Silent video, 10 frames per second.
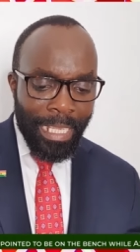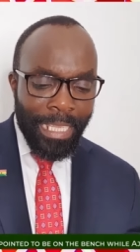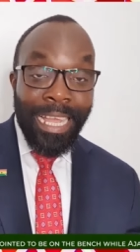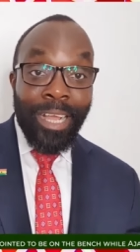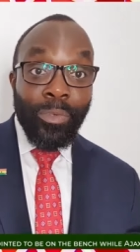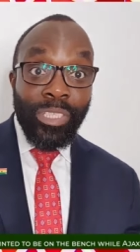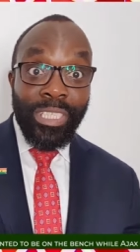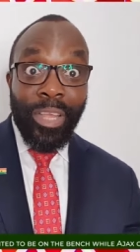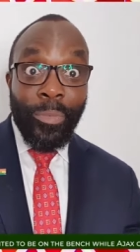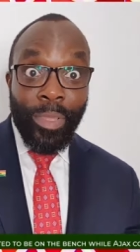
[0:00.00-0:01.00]
Now we'll
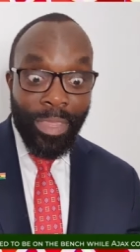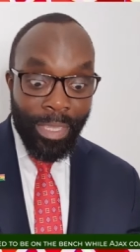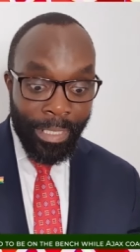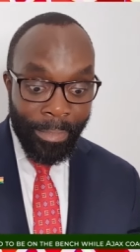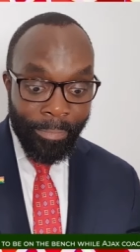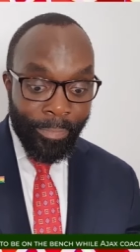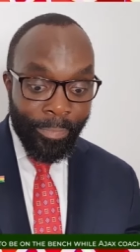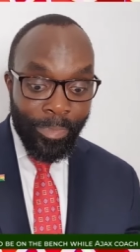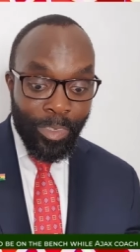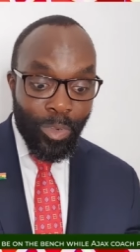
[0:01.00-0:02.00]
start with um,
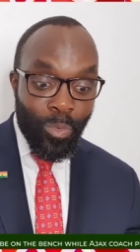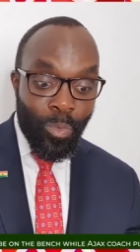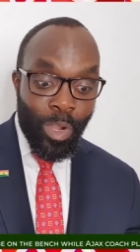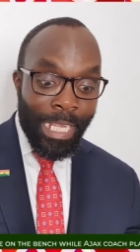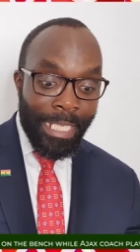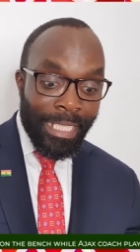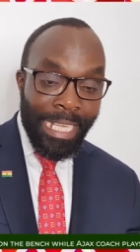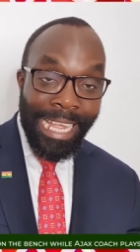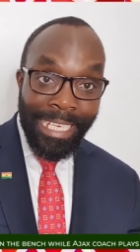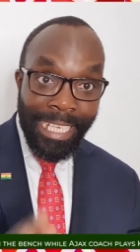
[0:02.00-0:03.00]
what he
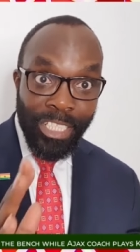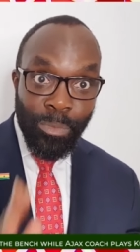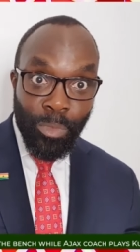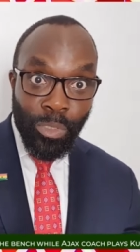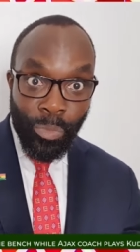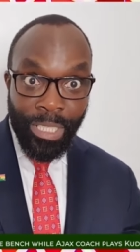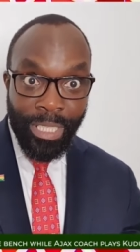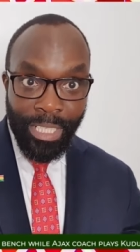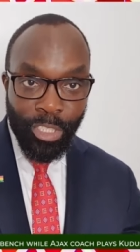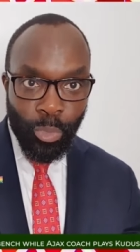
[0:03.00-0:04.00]
said, his most
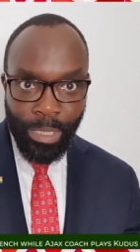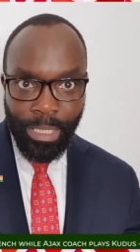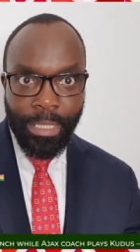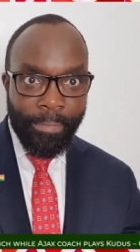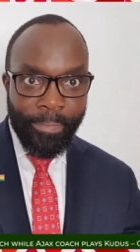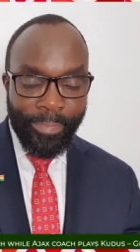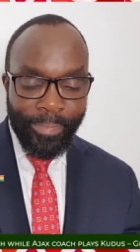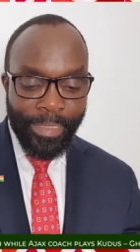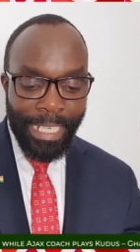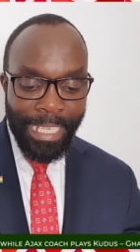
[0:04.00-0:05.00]
recent tweet.
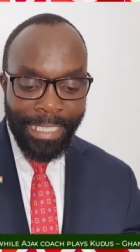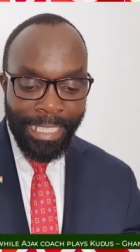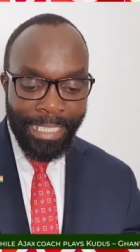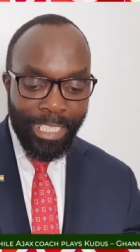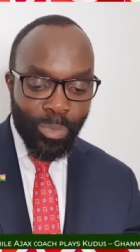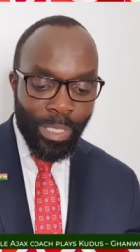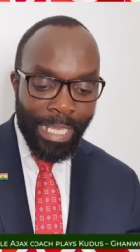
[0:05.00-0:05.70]
And this is what